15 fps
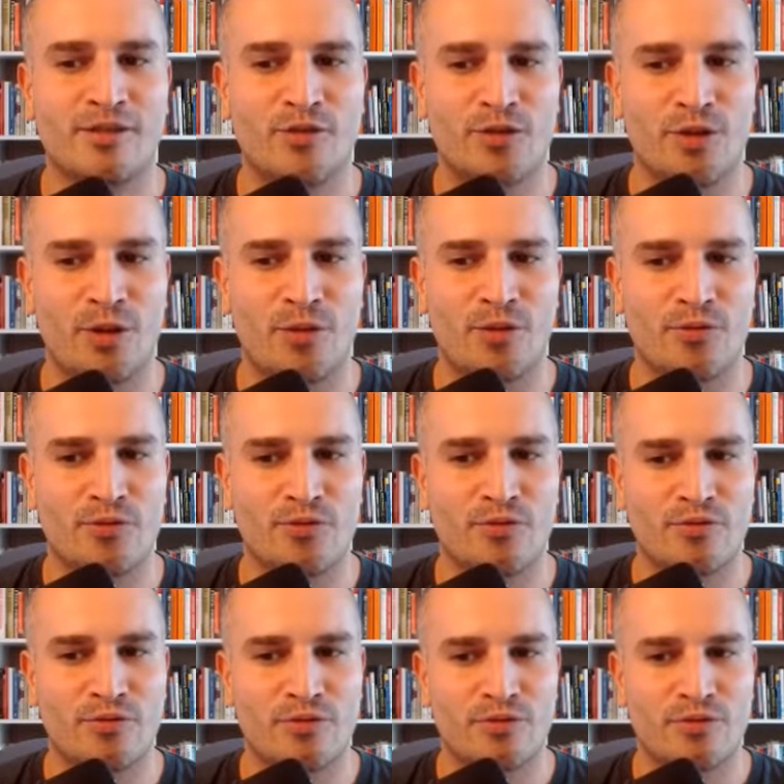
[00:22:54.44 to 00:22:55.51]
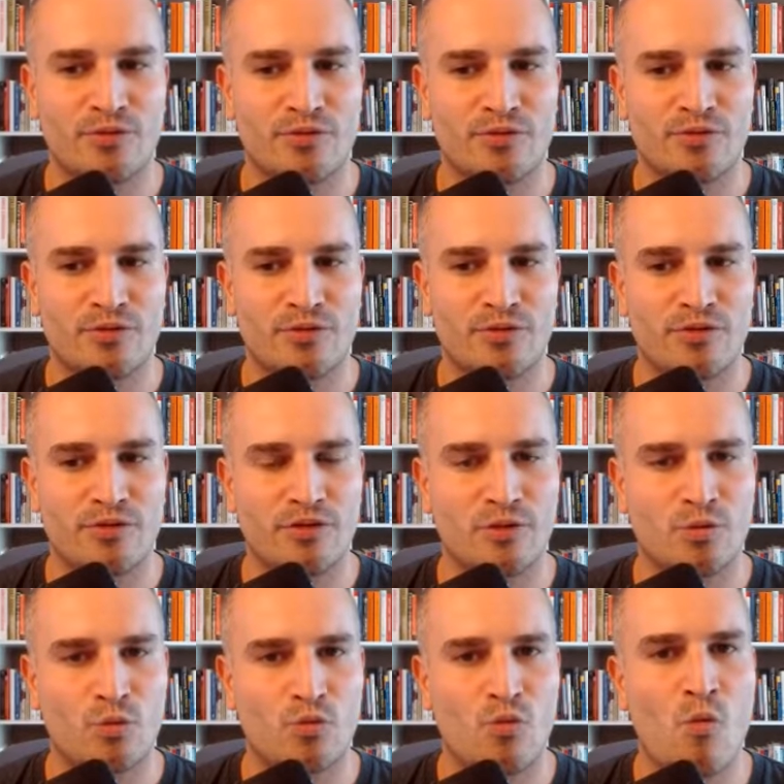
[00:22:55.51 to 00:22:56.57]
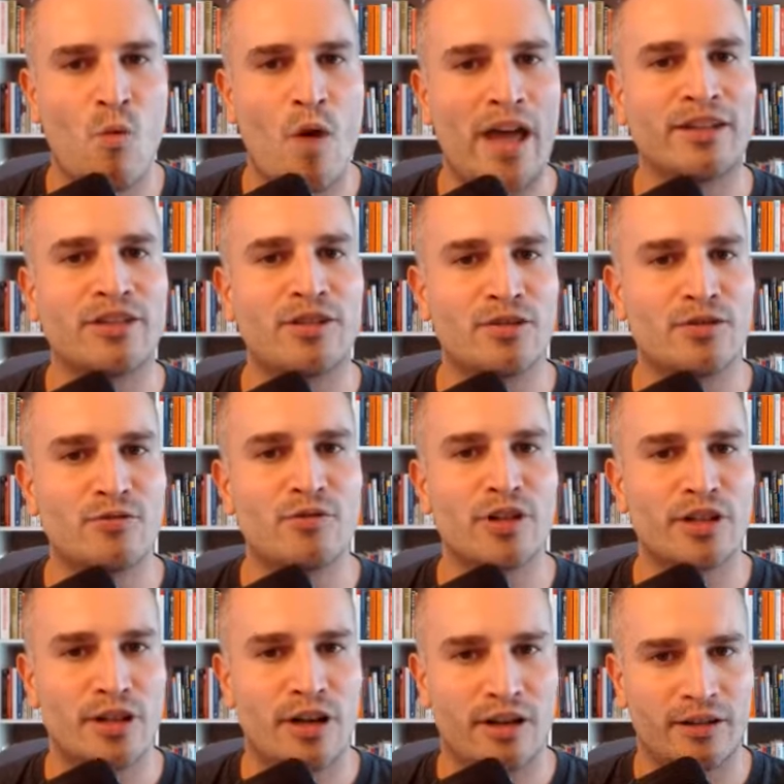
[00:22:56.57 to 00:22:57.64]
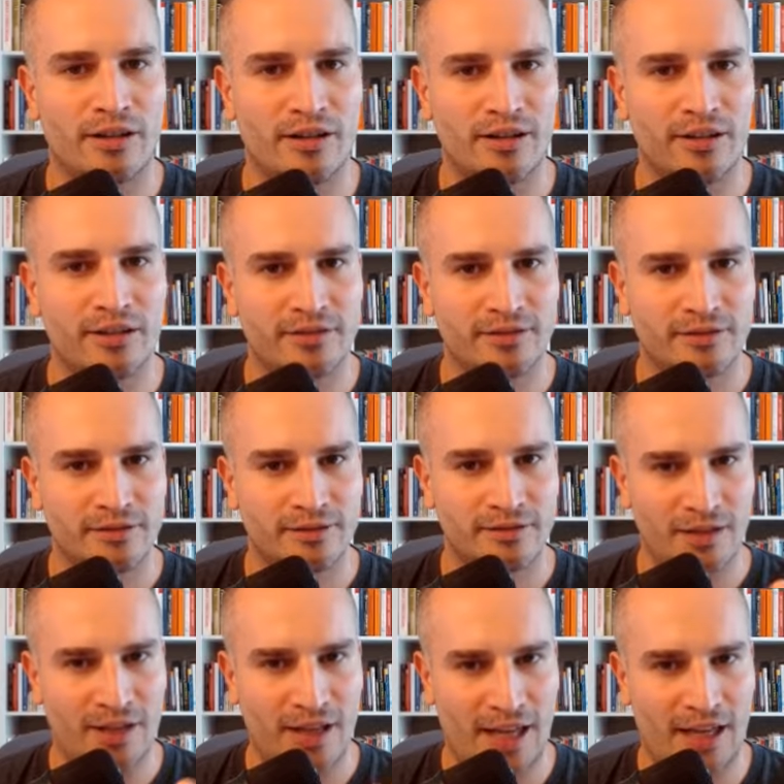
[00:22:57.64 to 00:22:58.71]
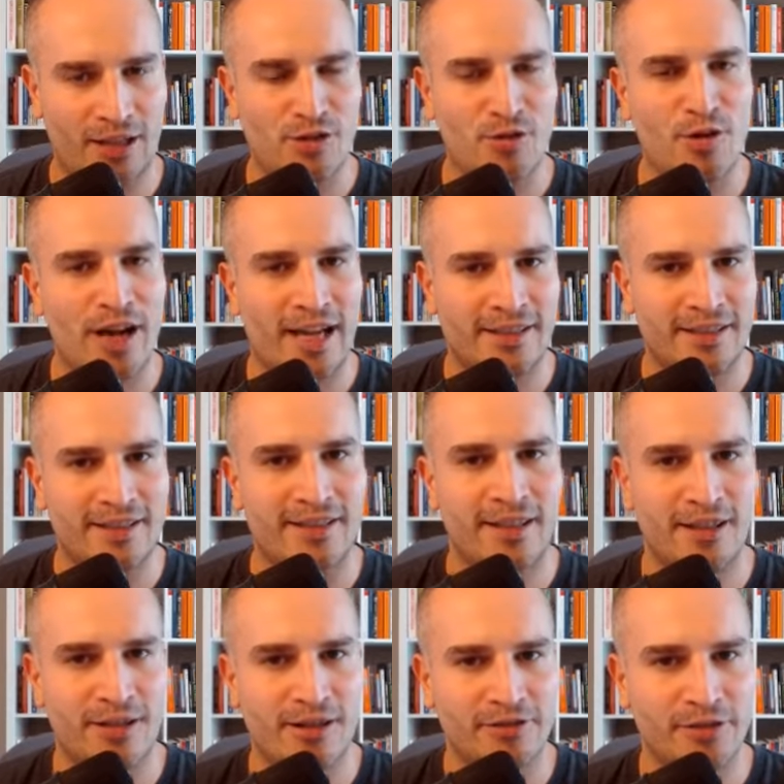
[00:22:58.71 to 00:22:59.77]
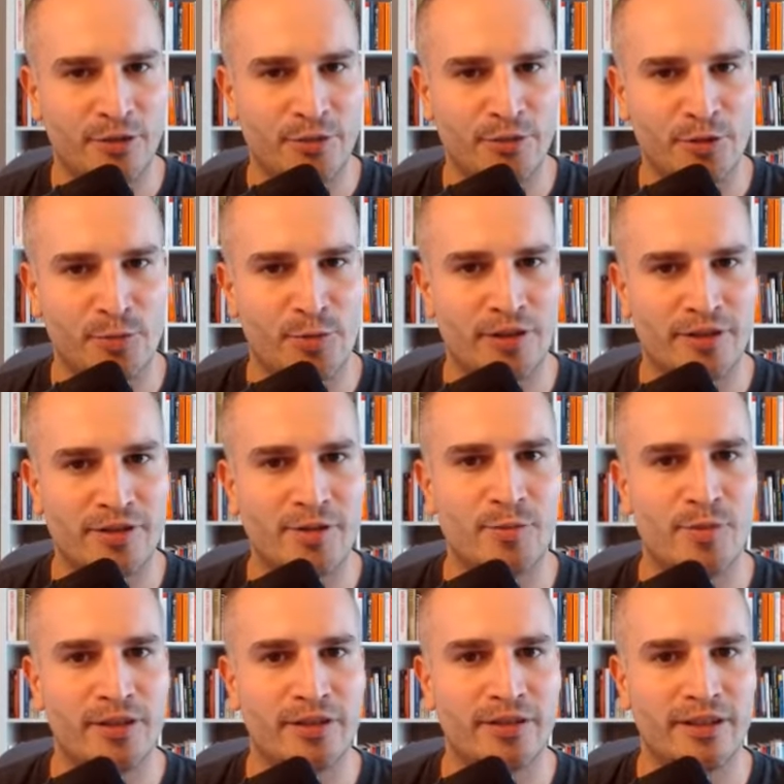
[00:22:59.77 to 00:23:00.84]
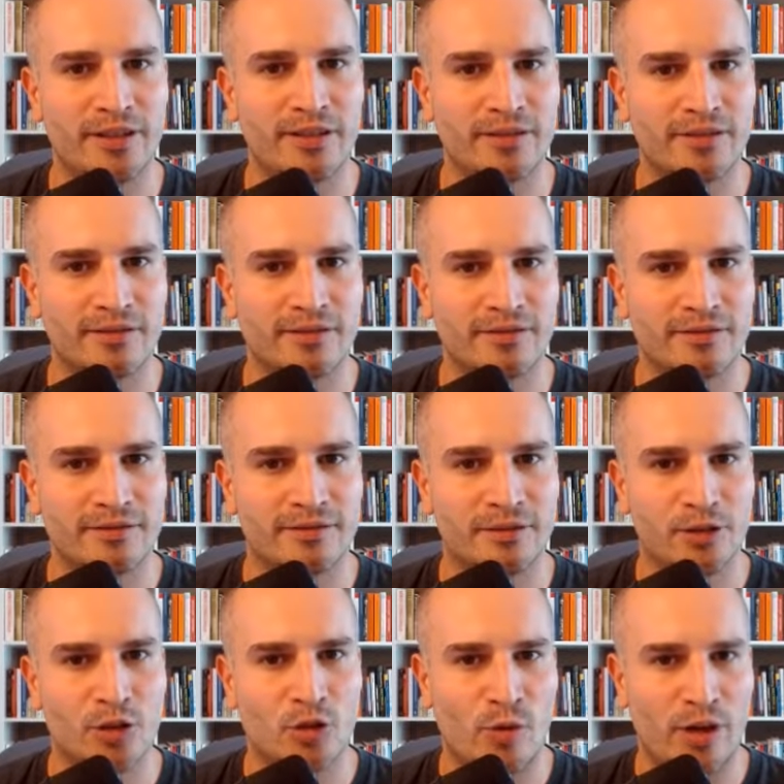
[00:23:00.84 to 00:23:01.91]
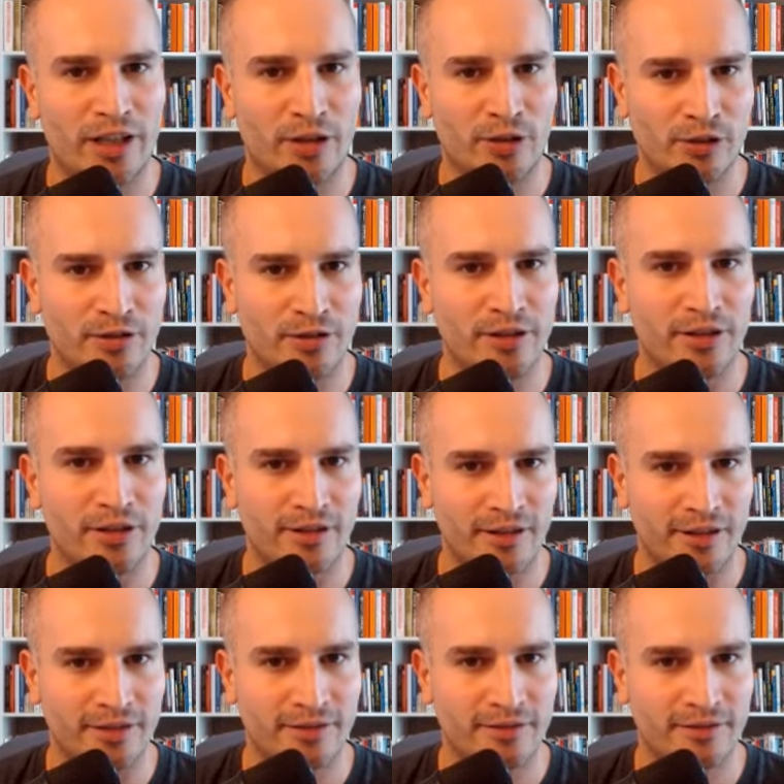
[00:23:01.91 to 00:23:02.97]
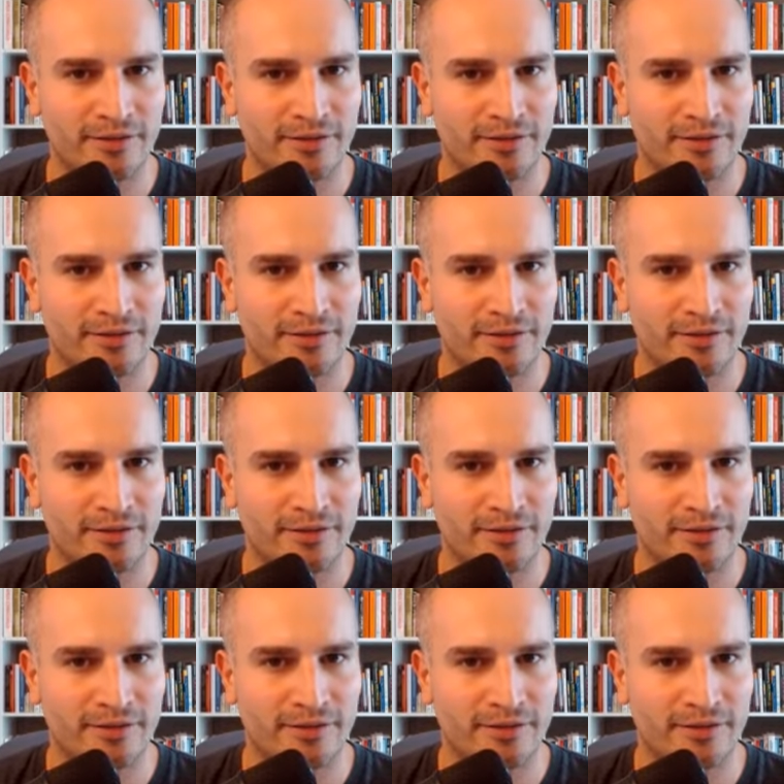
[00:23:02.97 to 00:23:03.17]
So when you were younger and you had to take on this responsibility quite early on,